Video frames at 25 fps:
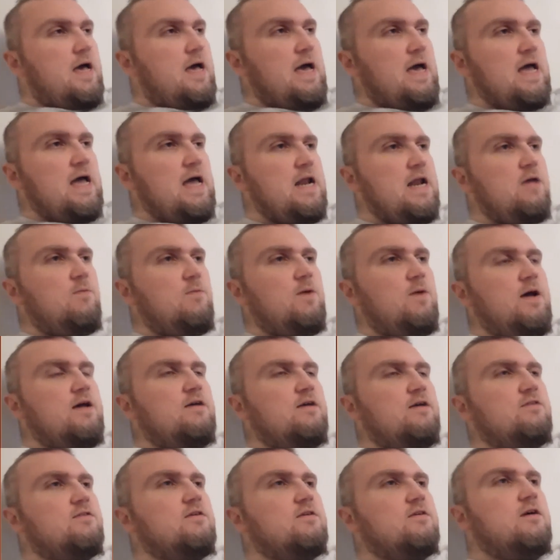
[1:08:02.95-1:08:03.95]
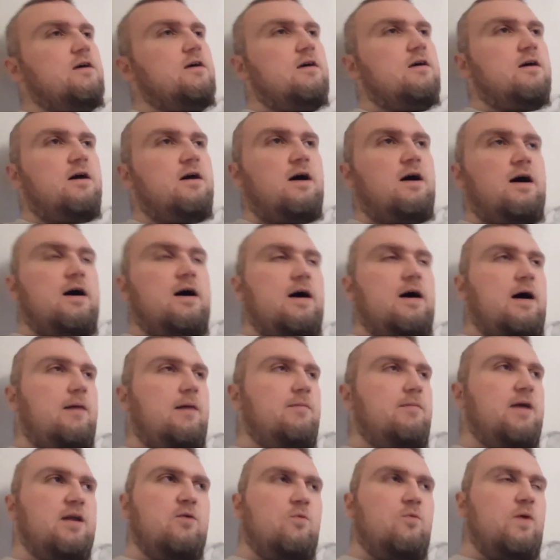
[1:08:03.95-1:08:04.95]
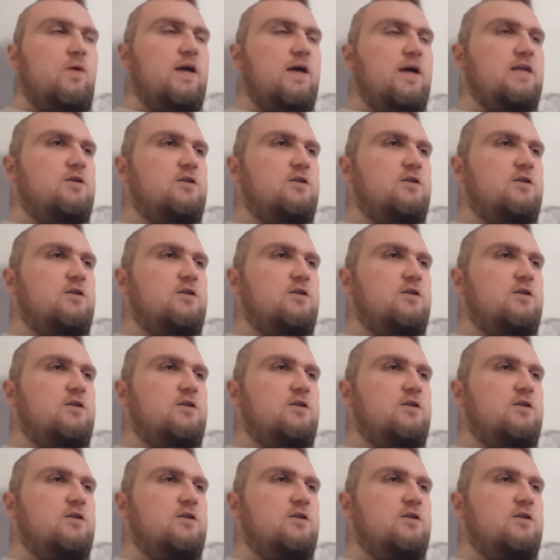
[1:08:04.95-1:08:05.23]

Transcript: anyways uh I'm getting way